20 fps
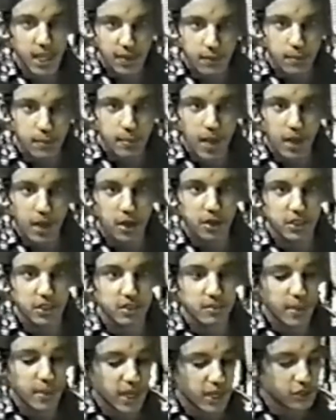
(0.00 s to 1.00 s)
even better.
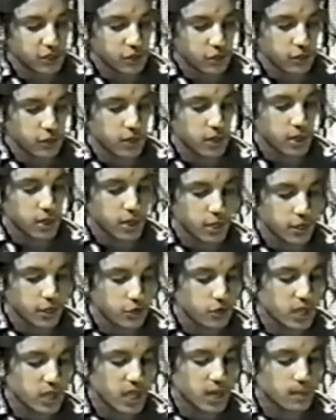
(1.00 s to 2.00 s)
Just make sure
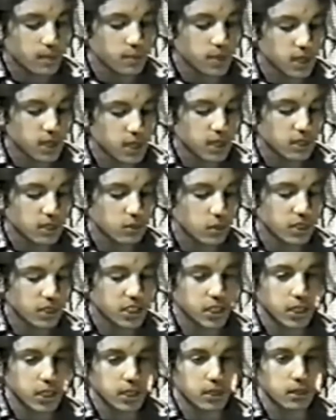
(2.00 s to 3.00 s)
you keep
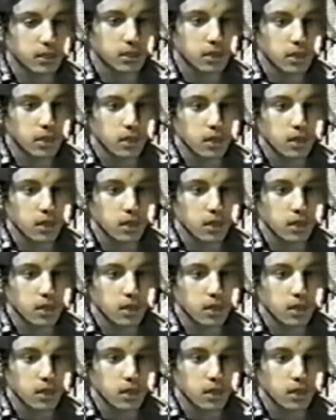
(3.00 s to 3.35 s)
switching